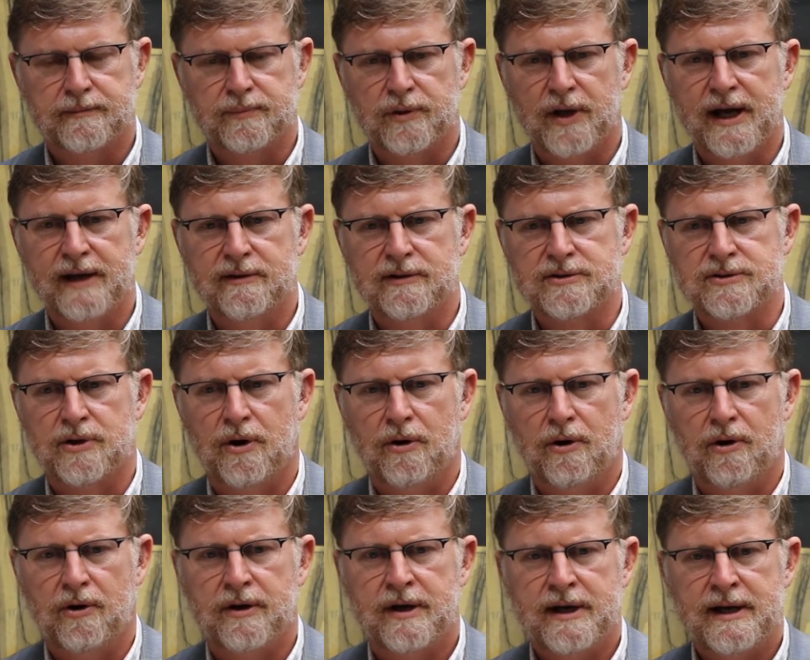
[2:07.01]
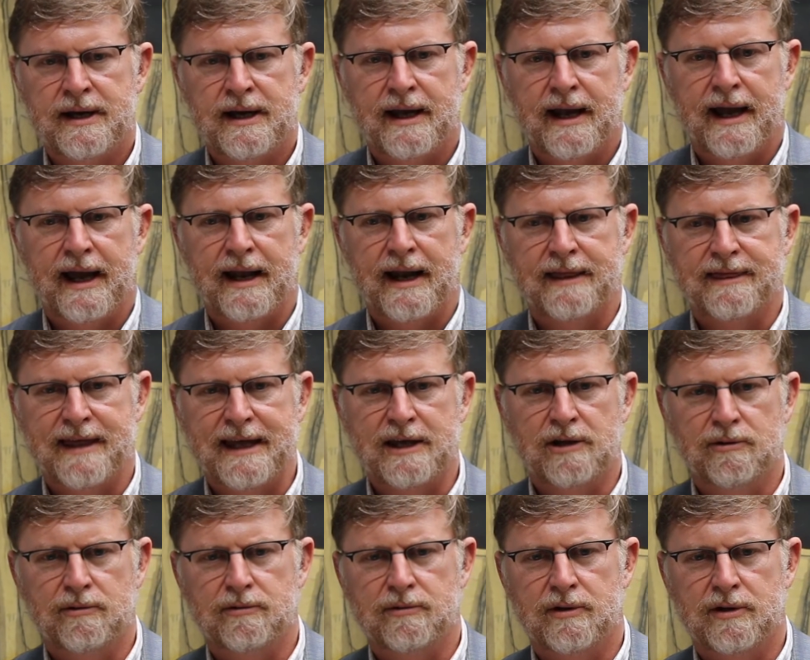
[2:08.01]
play this hole, and I
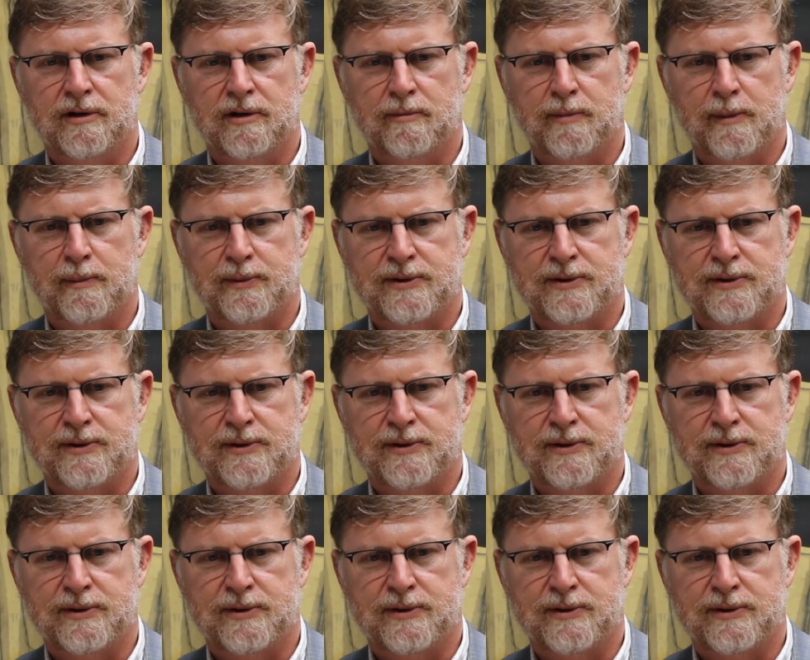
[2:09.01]
think it'll be